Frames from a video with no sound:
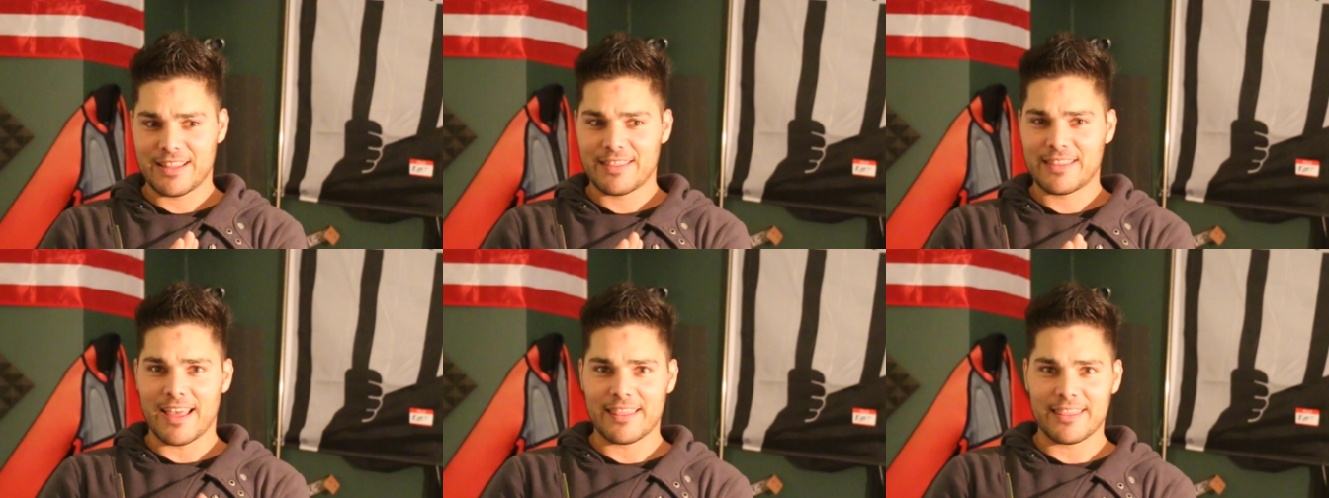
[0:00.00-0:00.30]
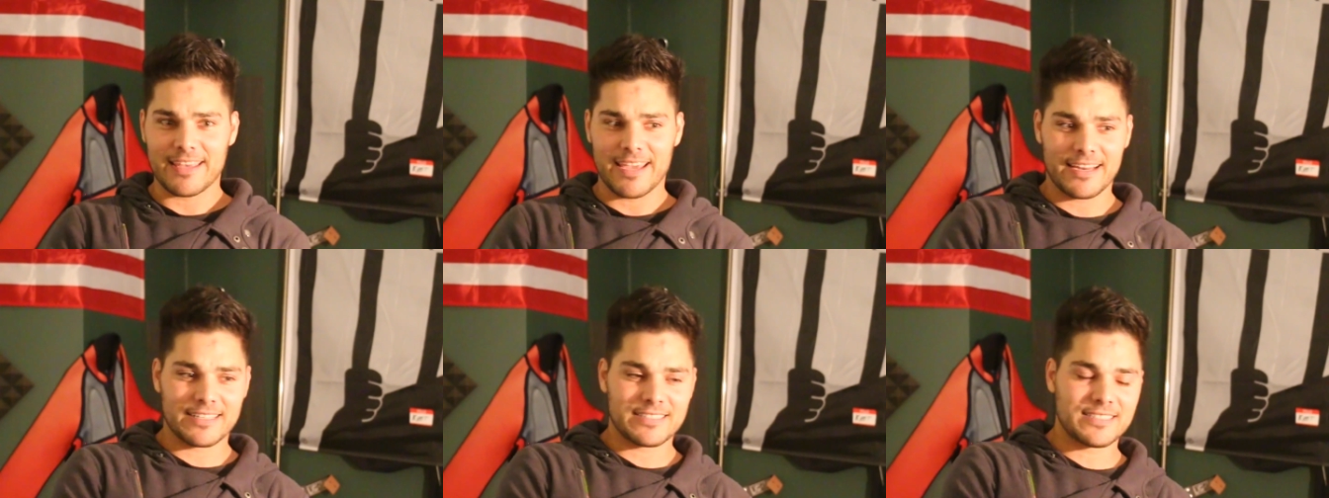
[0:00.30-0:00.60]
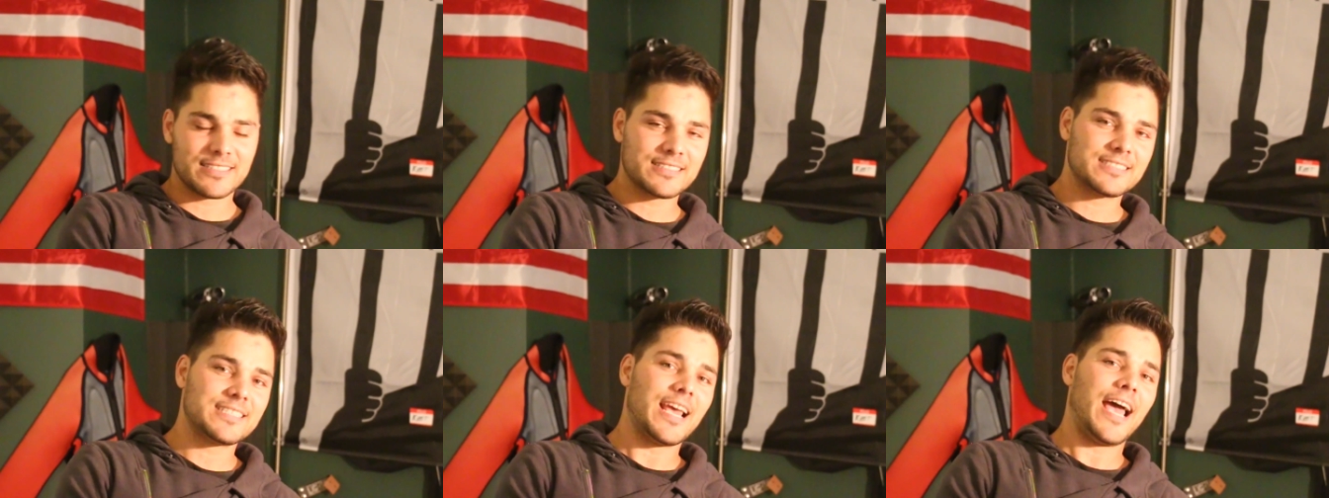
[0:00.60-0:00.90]
Then
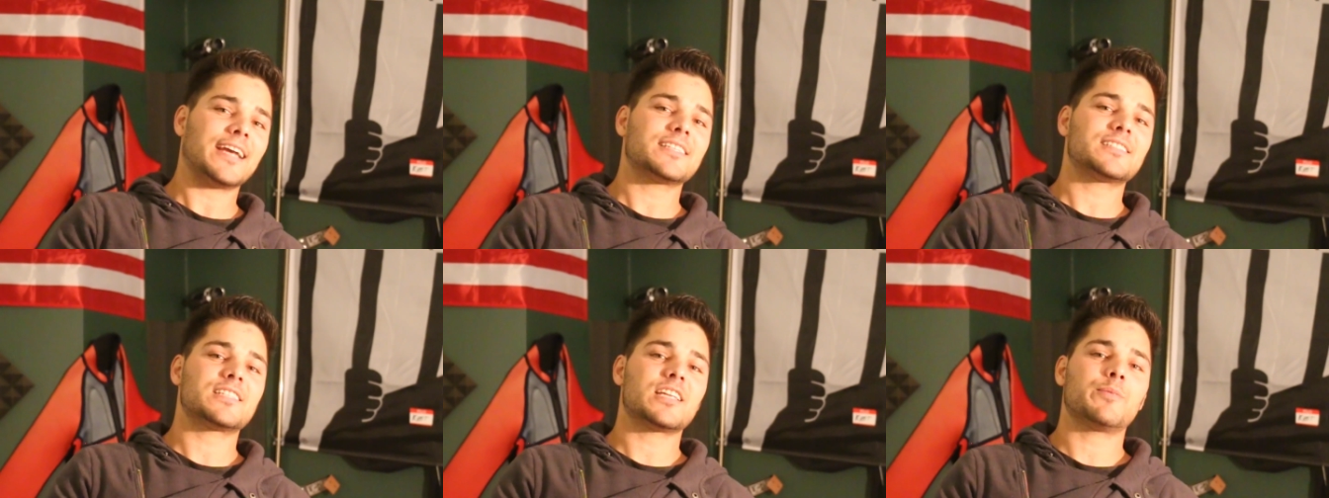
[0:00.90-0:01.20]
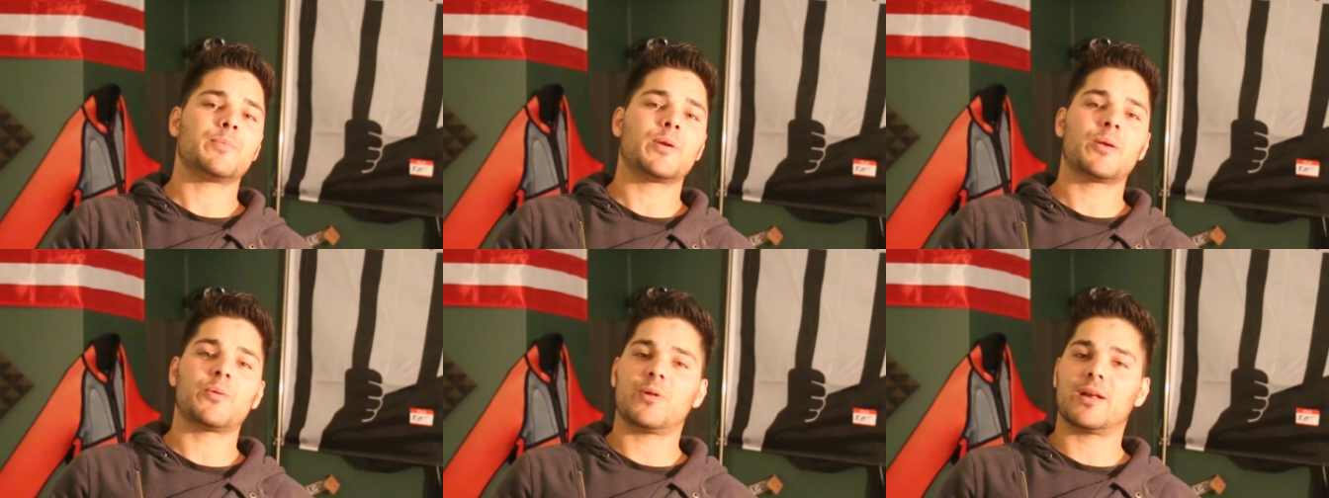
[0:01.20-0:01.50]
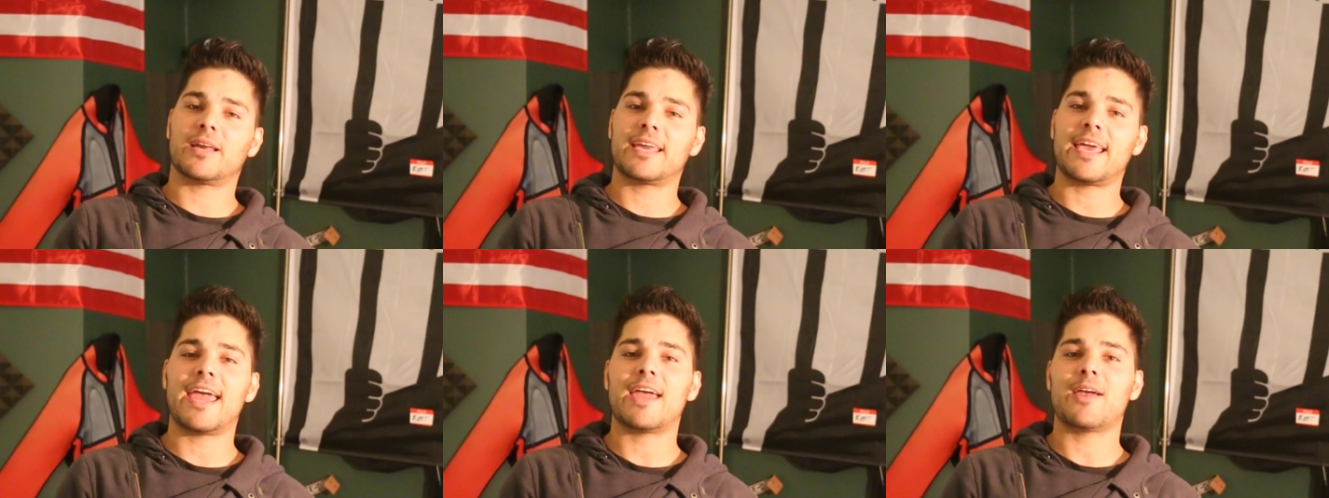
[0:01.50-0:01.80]
they texted me
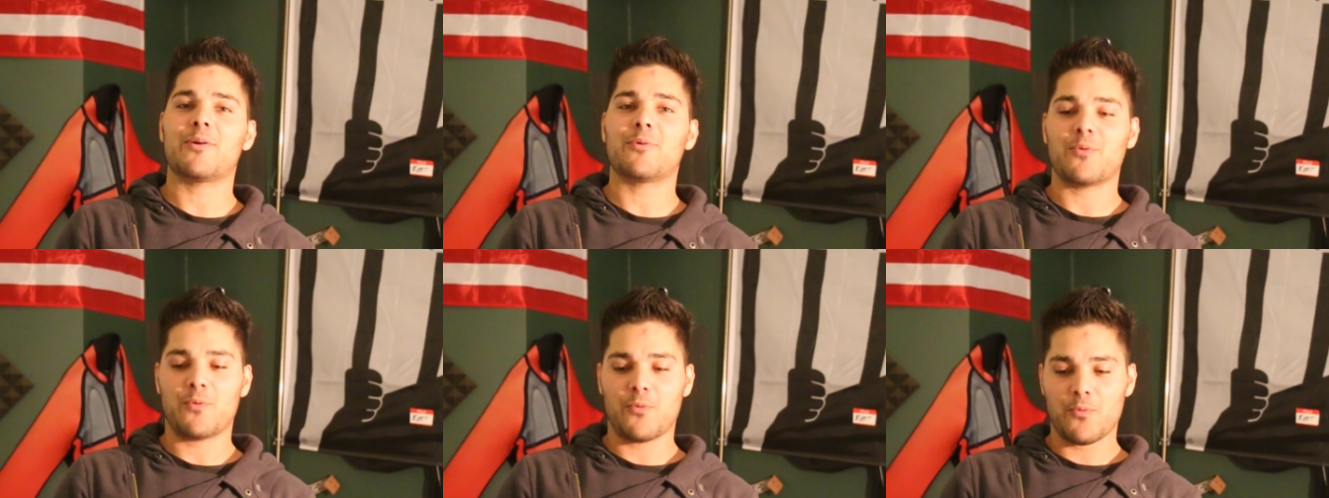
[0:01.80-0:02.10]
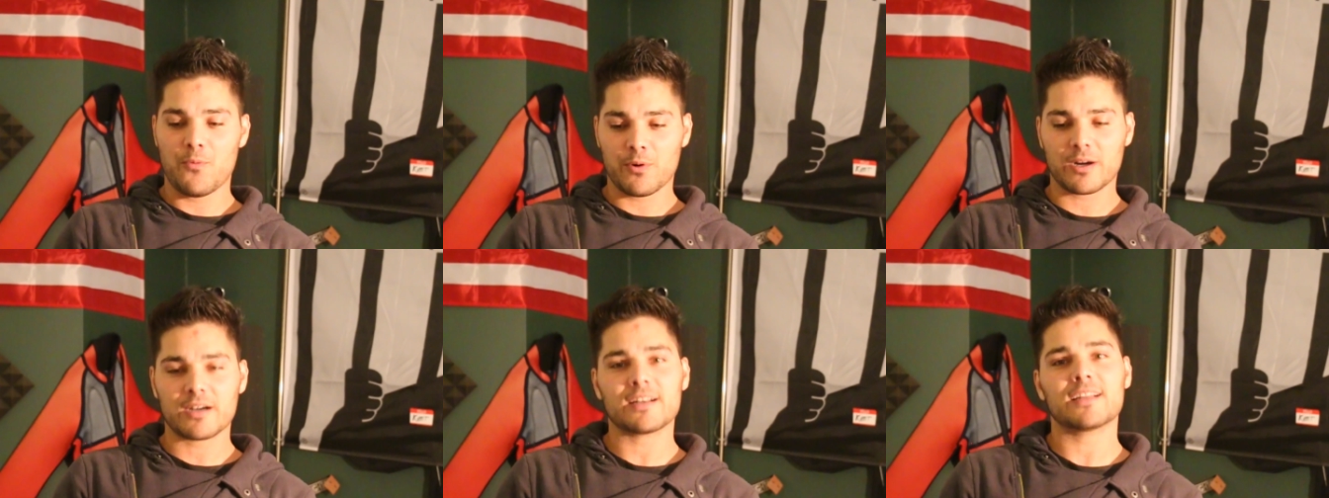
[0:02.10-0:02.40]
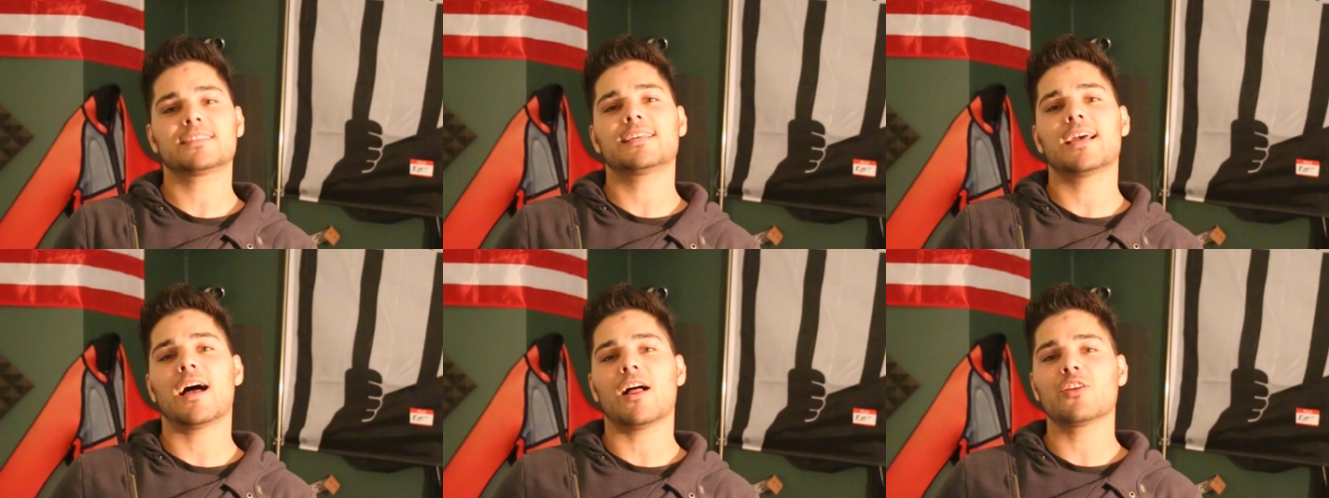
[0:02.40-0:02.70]
like, hey, we're
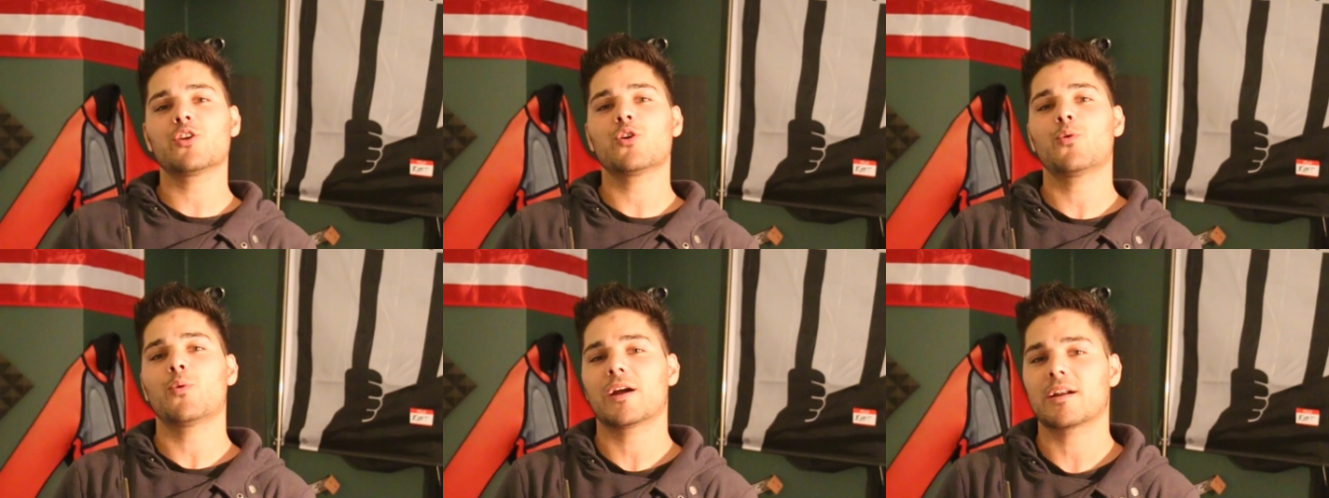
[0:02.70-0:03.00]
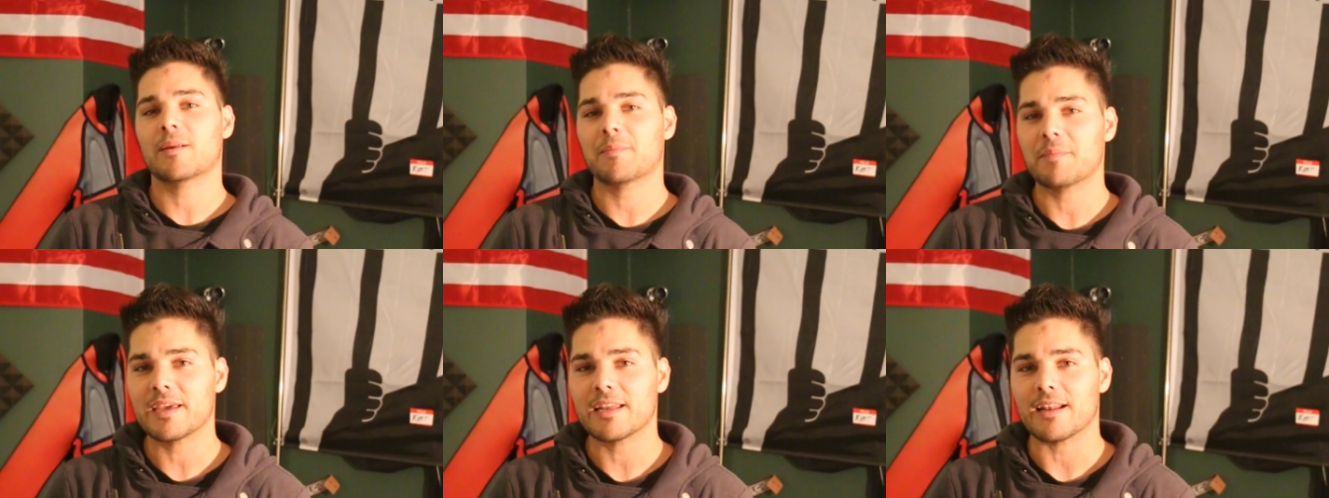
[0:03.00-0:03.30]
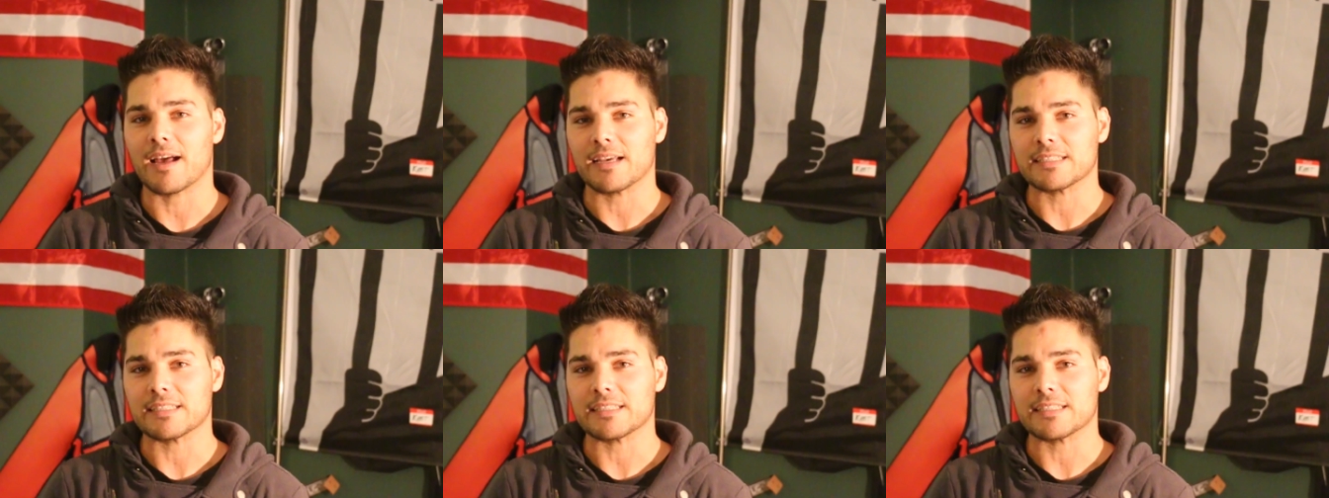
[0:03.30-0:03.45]
gonna tell you where to meet